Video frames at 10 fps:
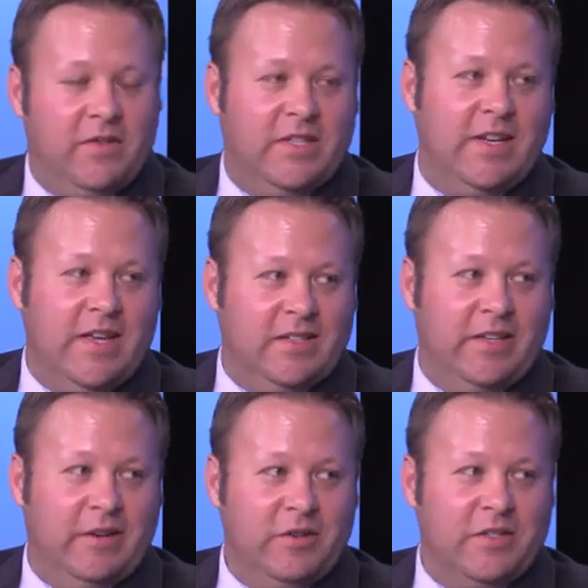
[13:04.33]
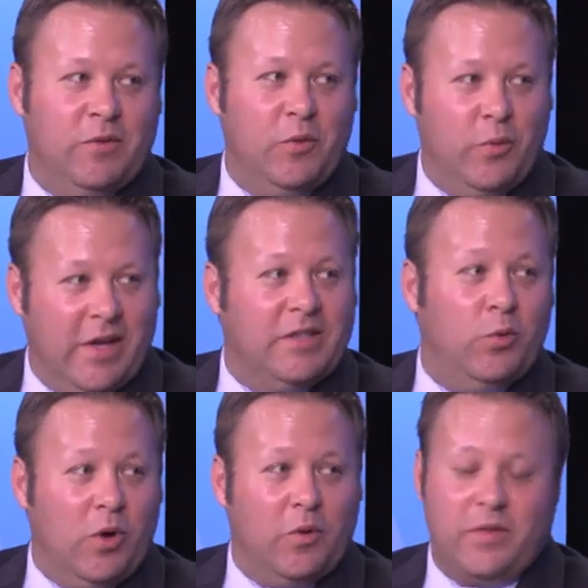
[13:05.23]
in today's leaders. And when we get to
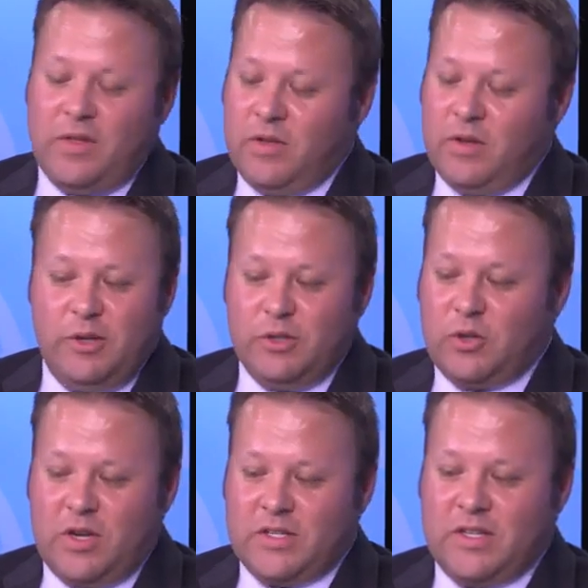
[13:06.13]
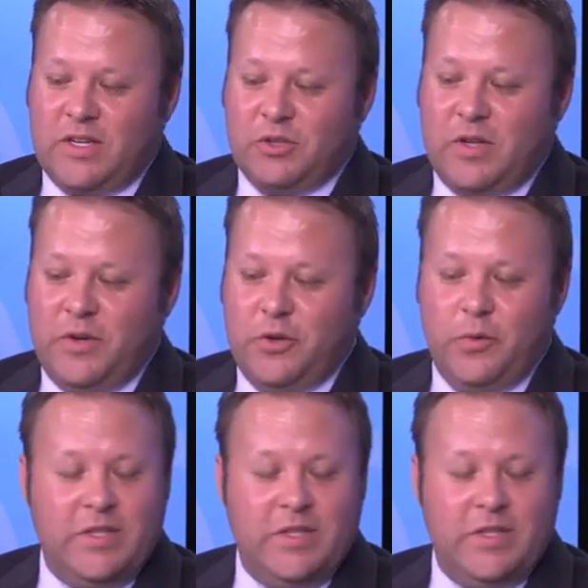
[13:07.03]
work with the leaders across the country that we do,